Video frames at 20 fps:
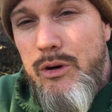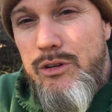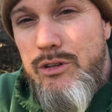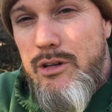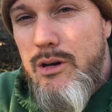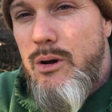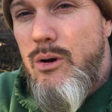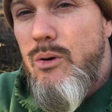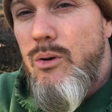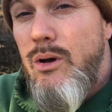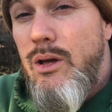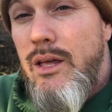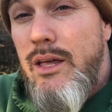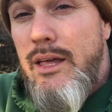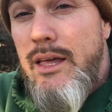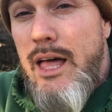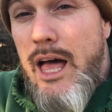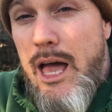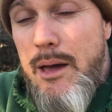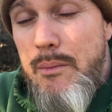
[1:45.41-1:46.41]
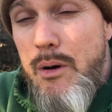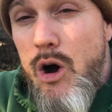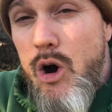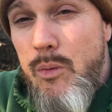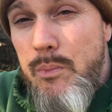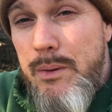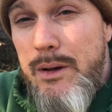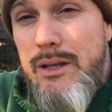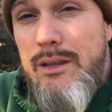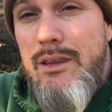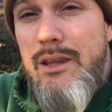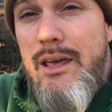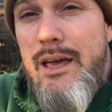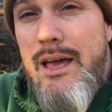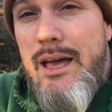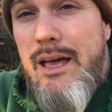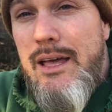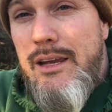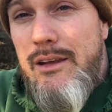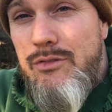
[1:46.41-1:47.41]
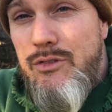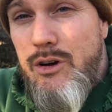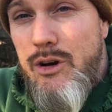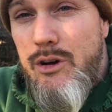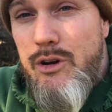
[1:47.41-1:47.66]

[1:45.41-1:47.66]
So I'm hoping that if you're